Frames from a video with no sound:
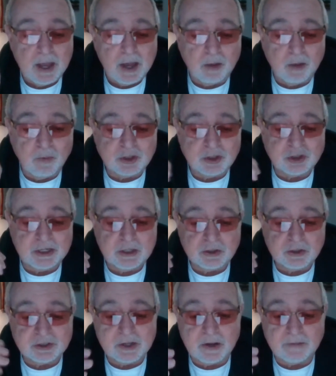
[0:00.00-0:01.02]
which she
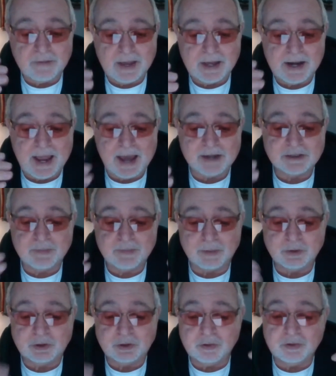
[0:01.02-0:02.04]
herself had actually
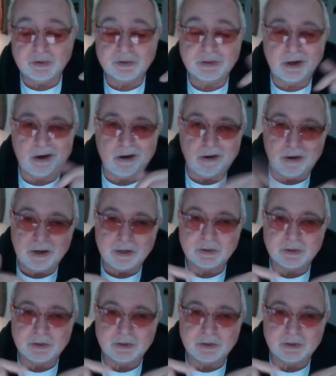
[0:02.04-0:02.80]
published 2 years earlier.